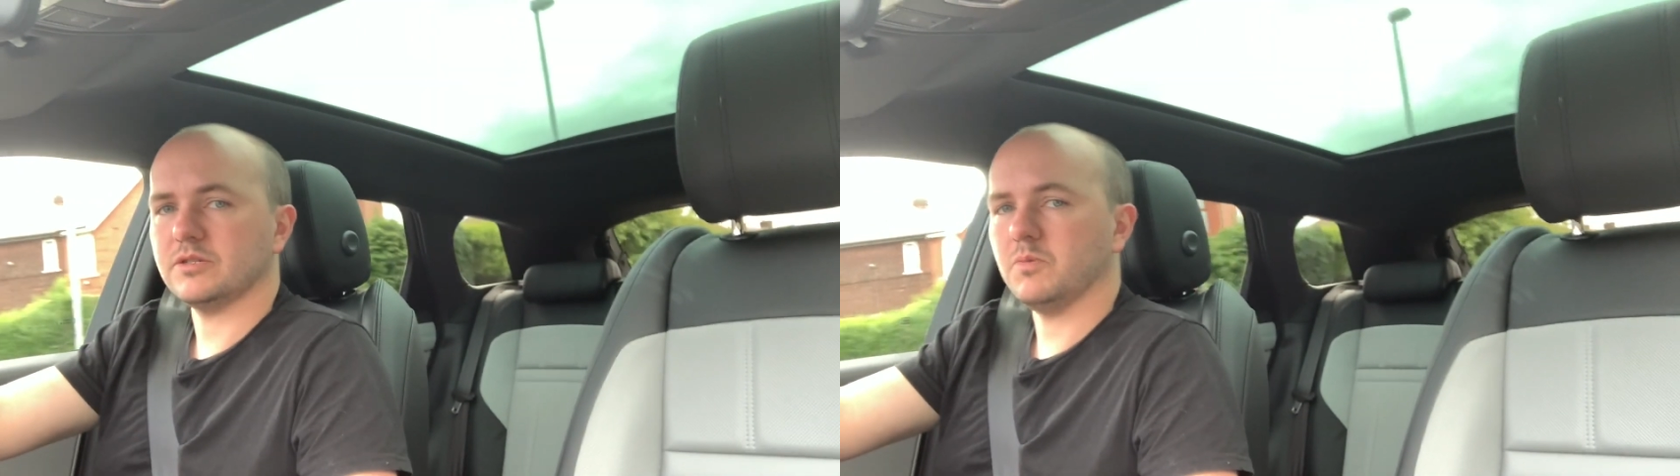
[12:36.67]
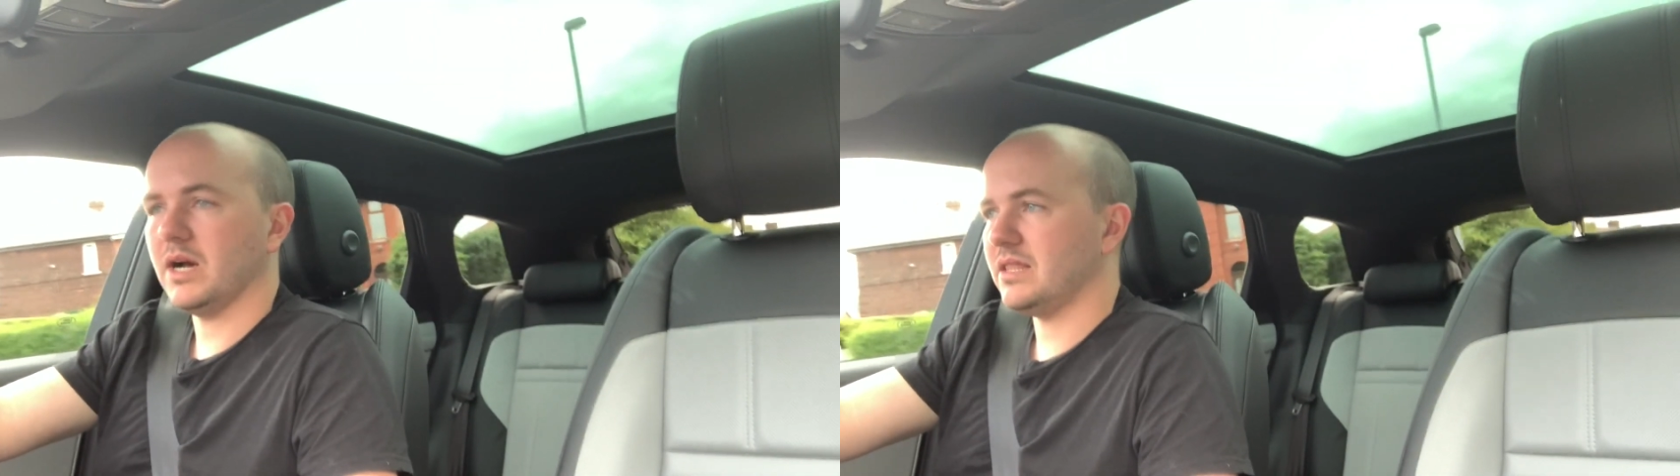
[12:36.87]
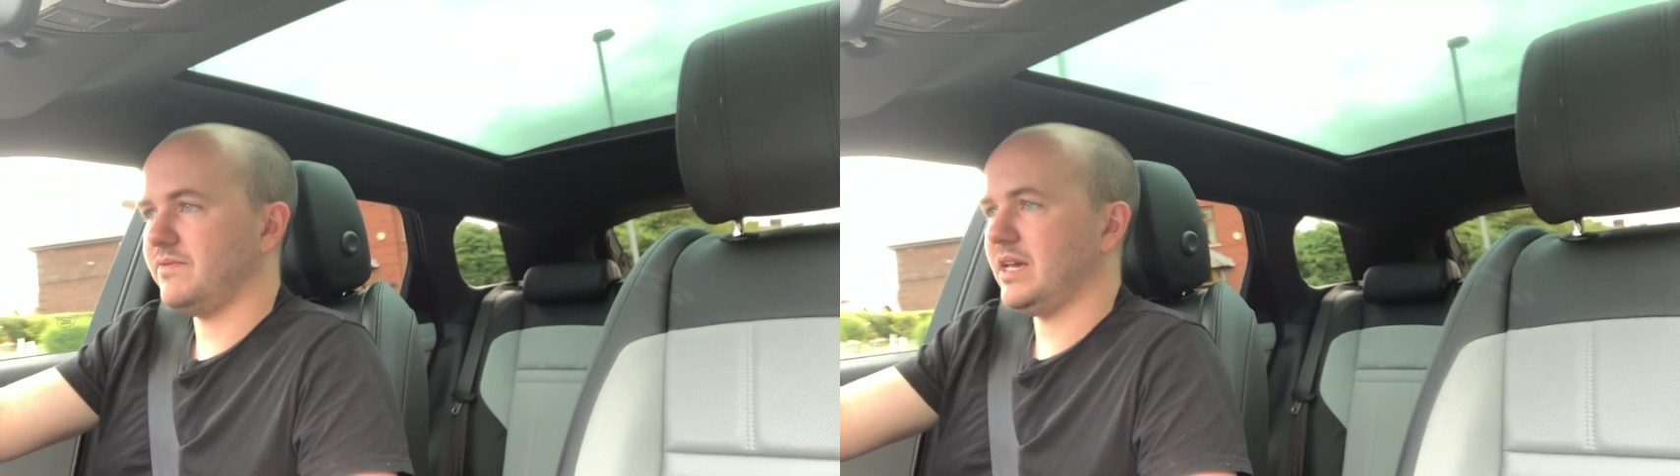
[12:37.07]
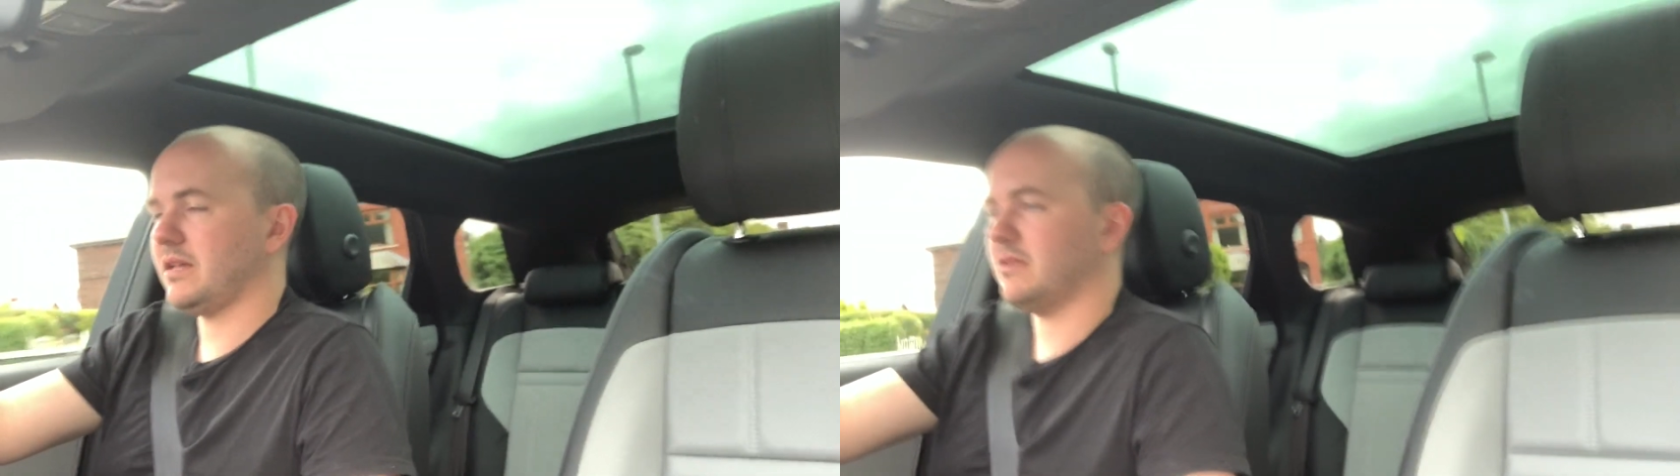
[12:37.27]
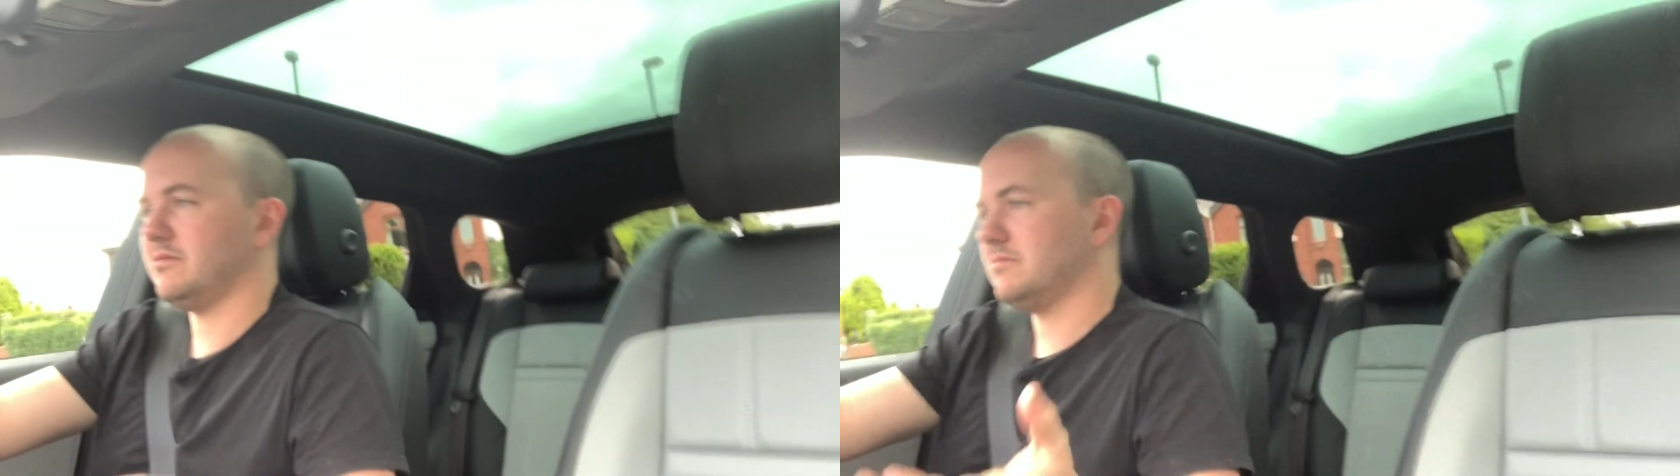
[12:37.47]
where the
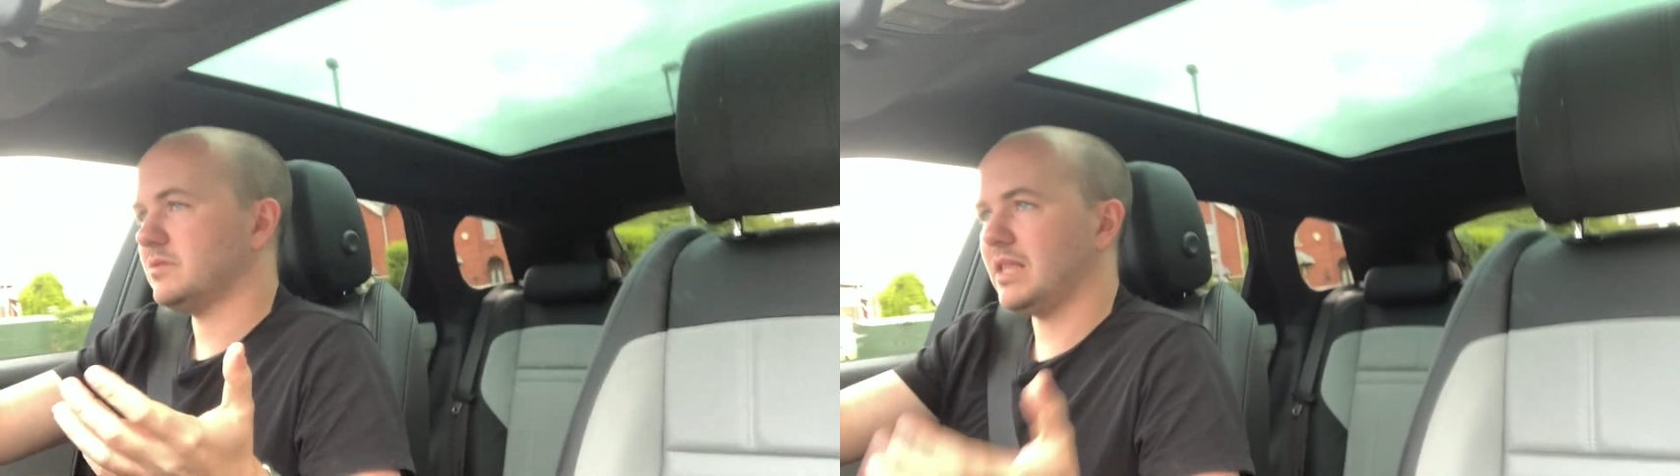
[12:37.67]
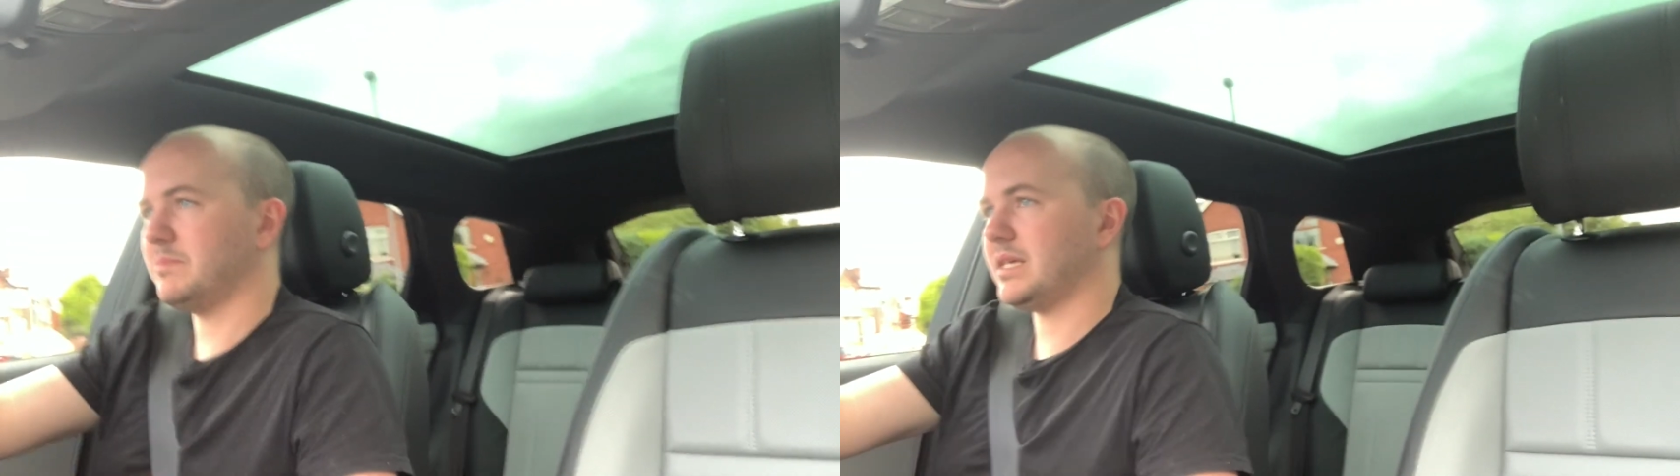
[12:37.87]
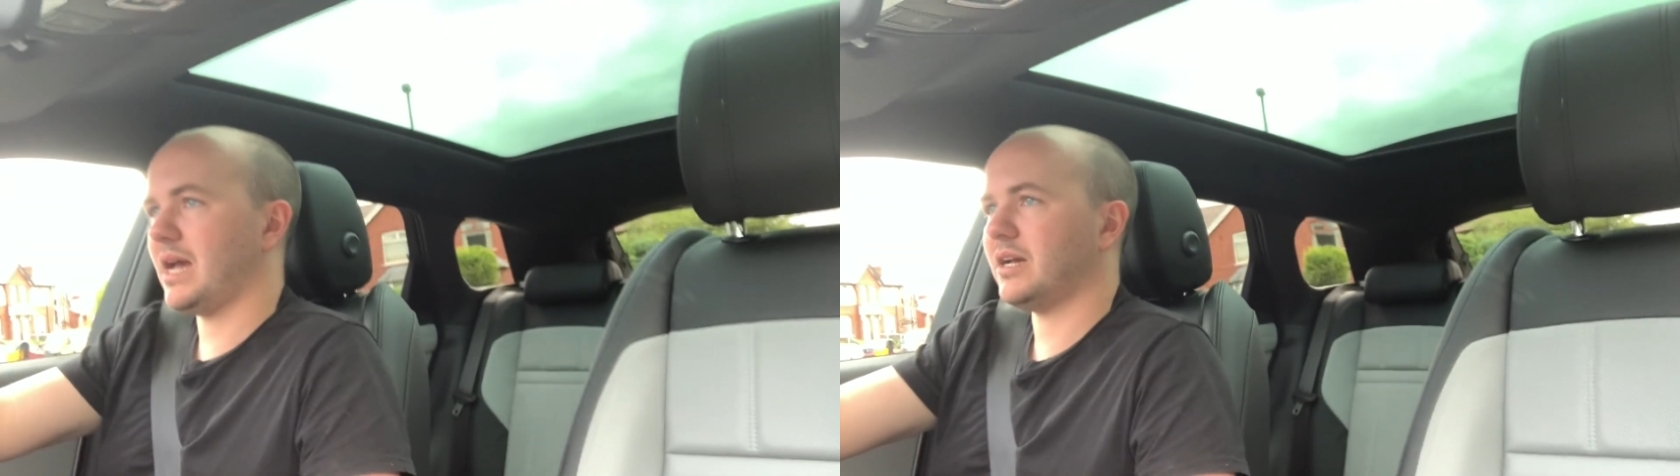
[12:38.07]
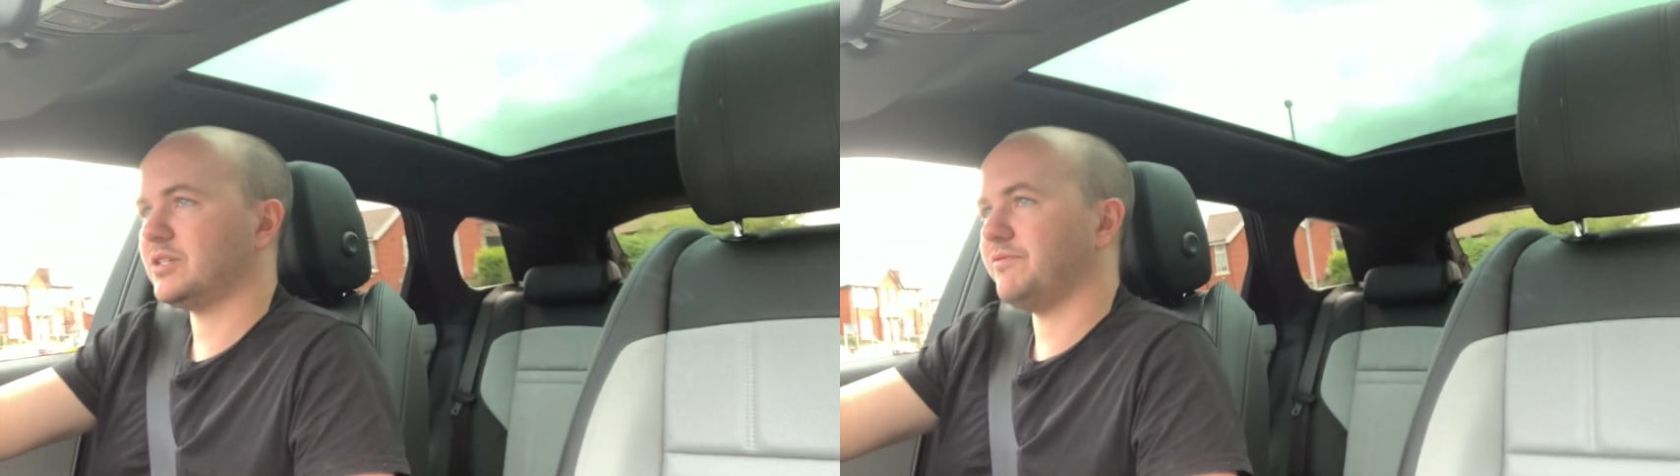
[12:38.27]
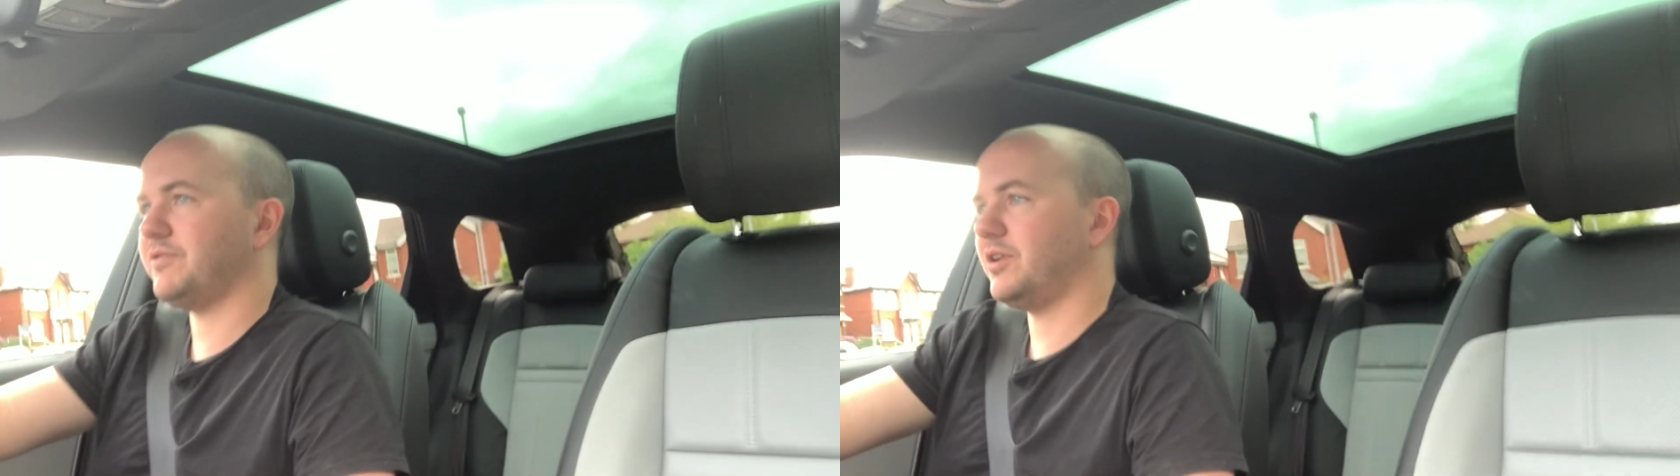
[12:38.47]
vehicle slams the anchors
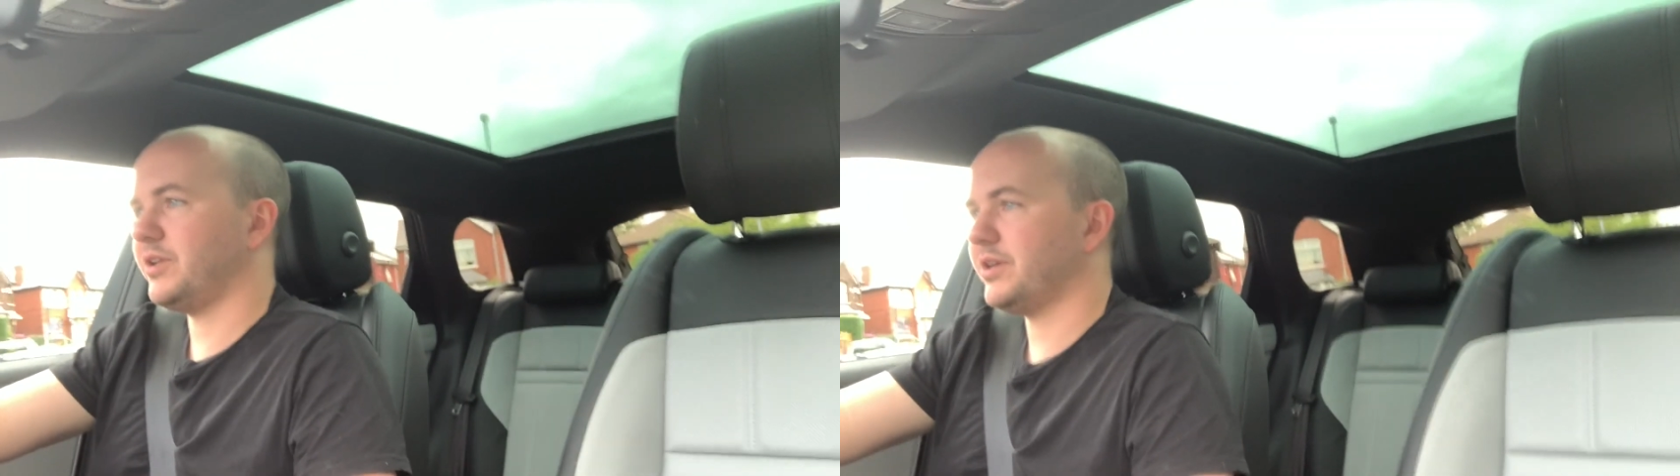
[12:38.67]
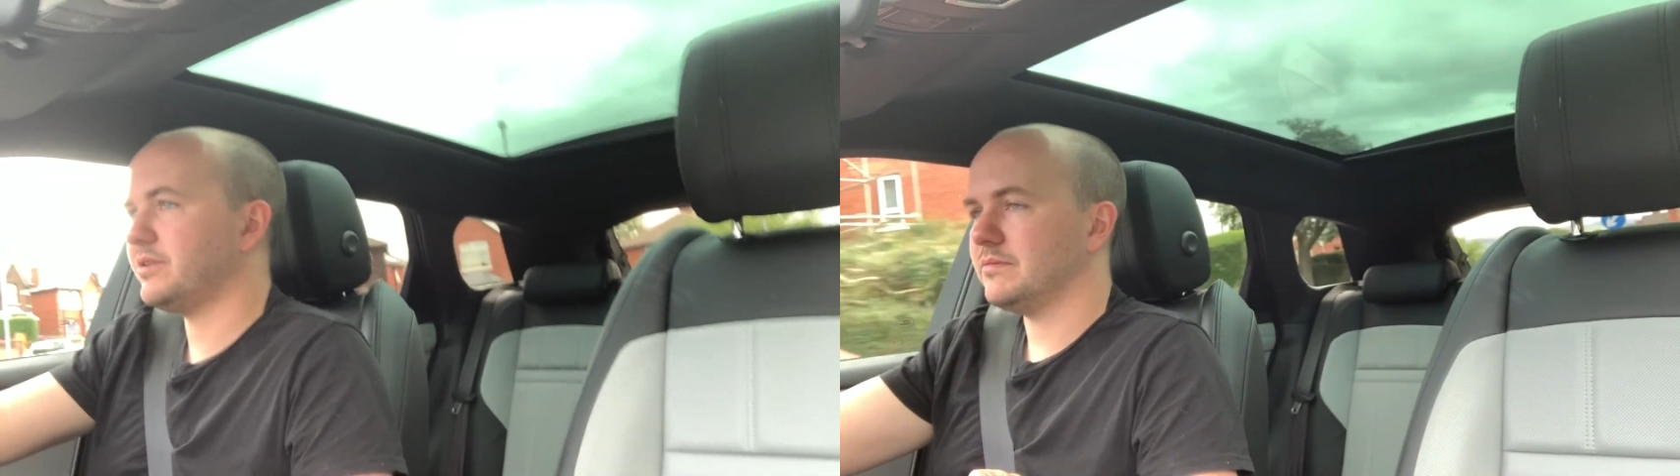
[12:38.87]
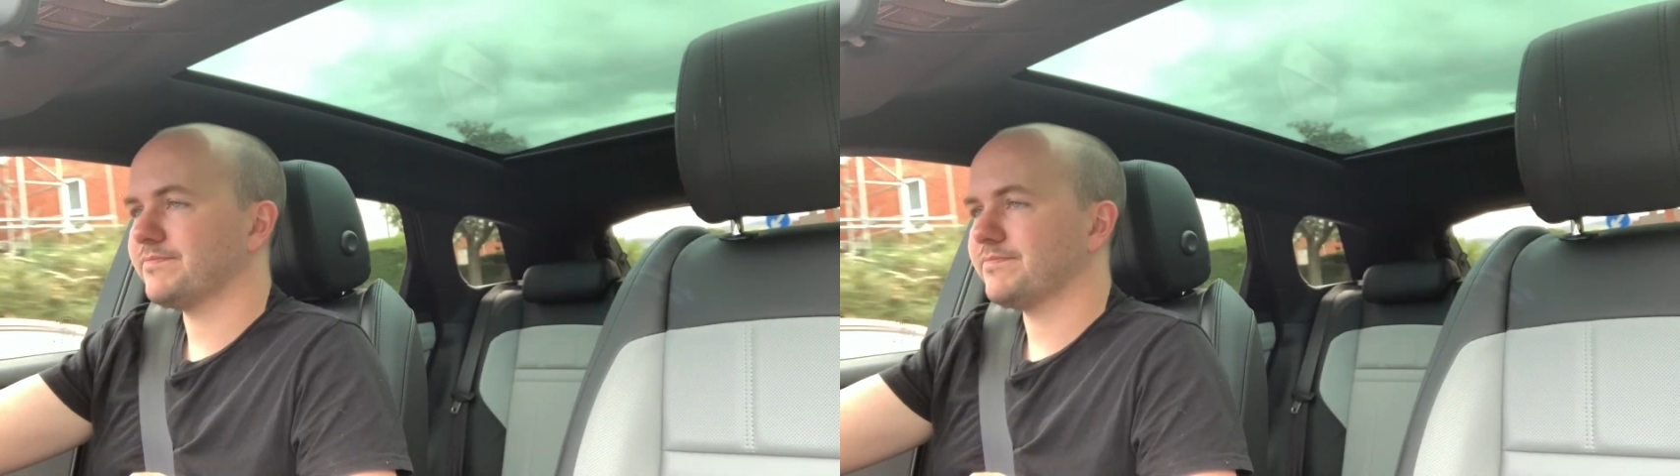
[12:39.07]
on for you.